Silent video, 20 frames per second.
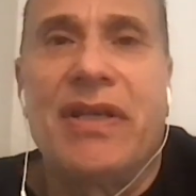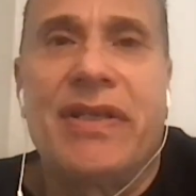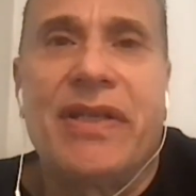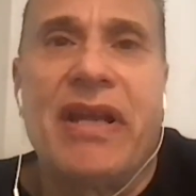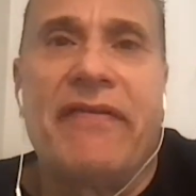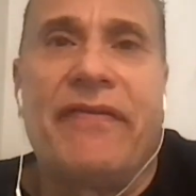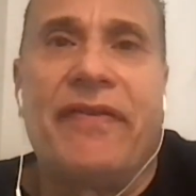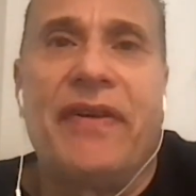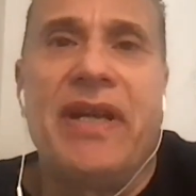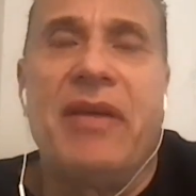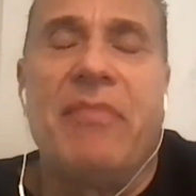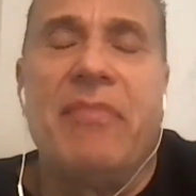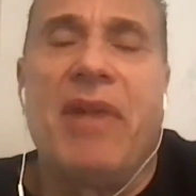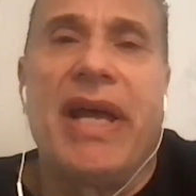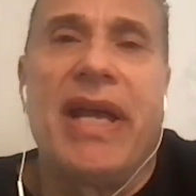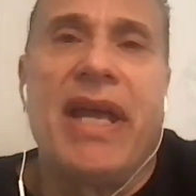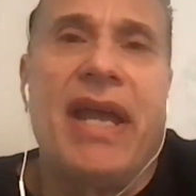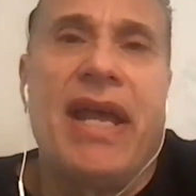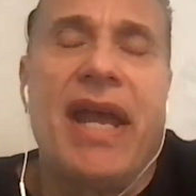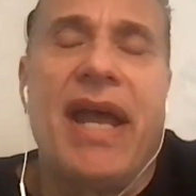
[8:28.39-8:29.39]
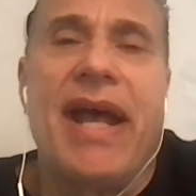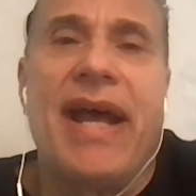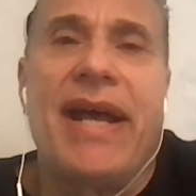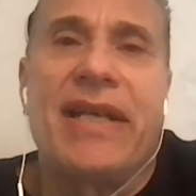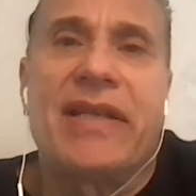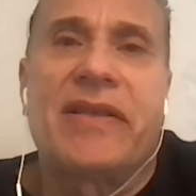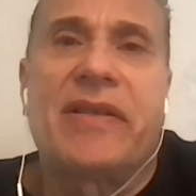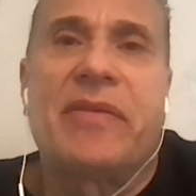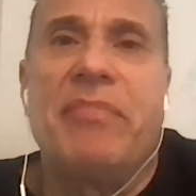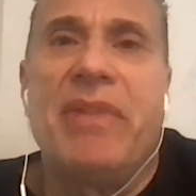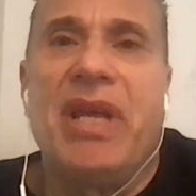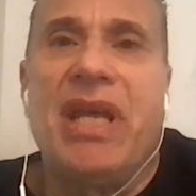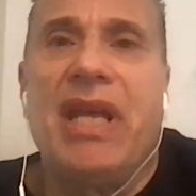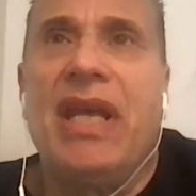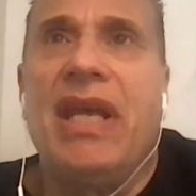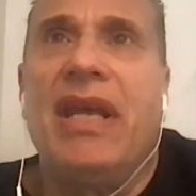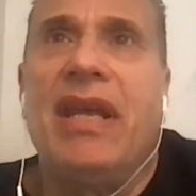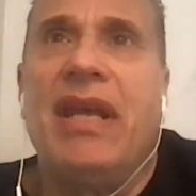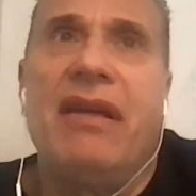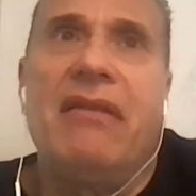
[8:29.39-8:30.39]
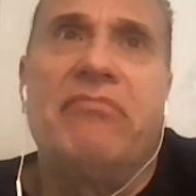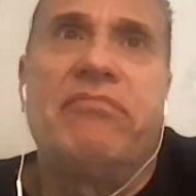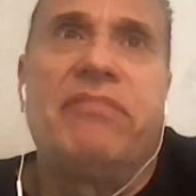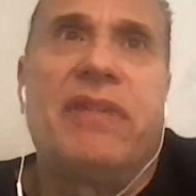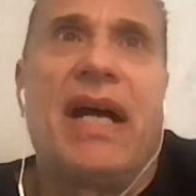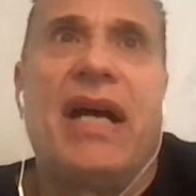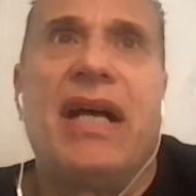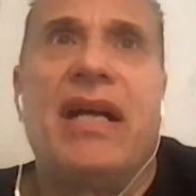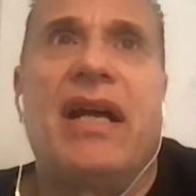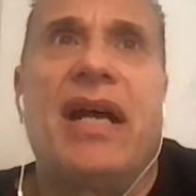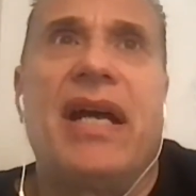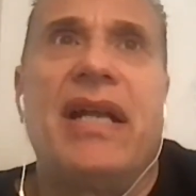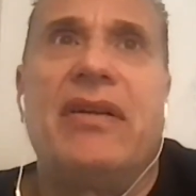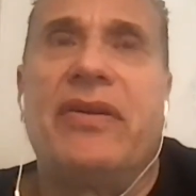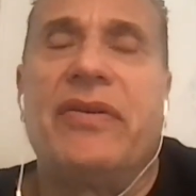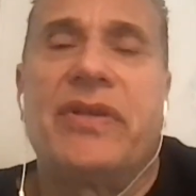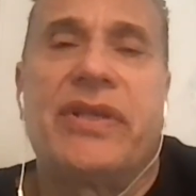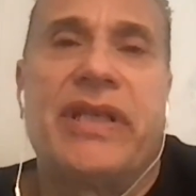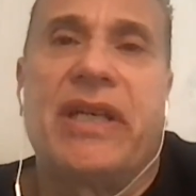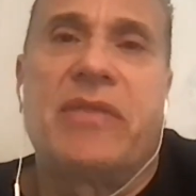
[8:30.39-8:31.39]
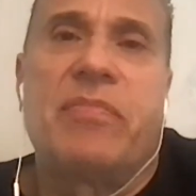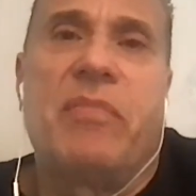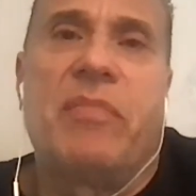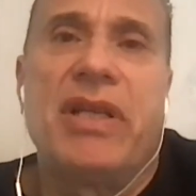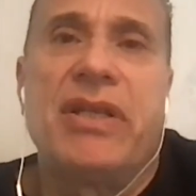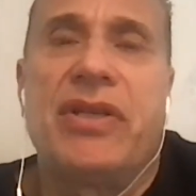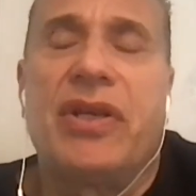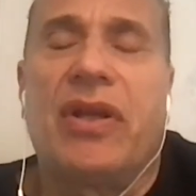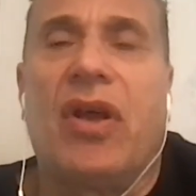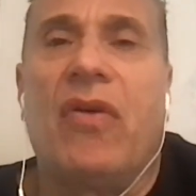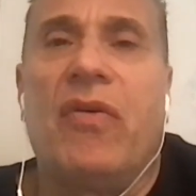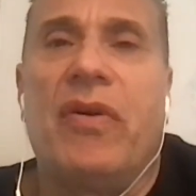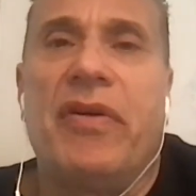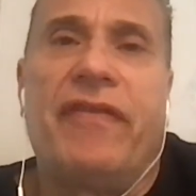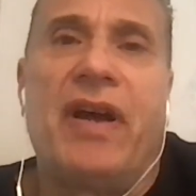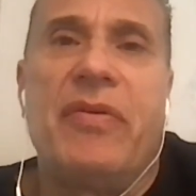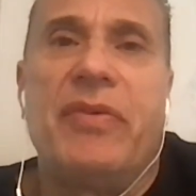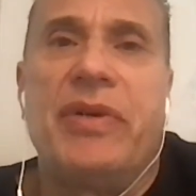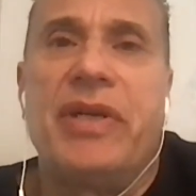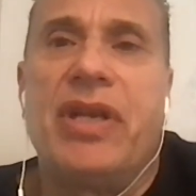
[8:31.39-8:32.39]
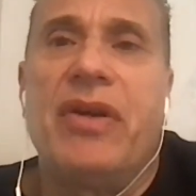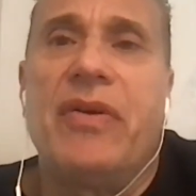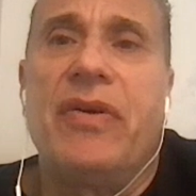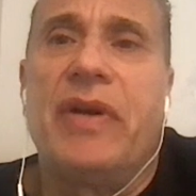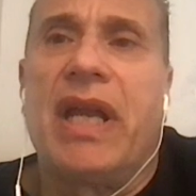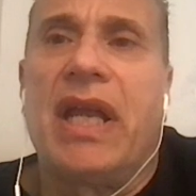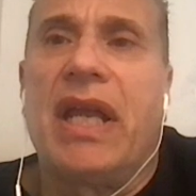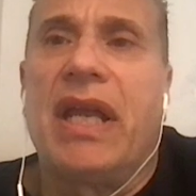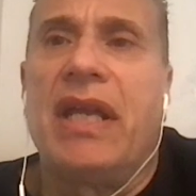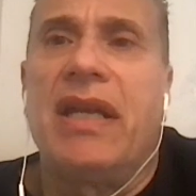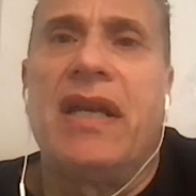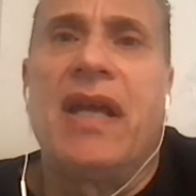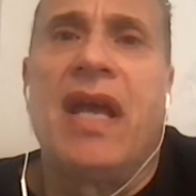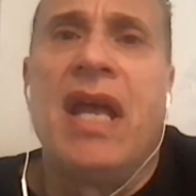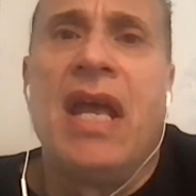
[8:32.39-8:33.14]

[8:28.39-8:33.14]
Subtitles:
Stephanie Maye asked me, I don't know, 6 months ago if I would do it, and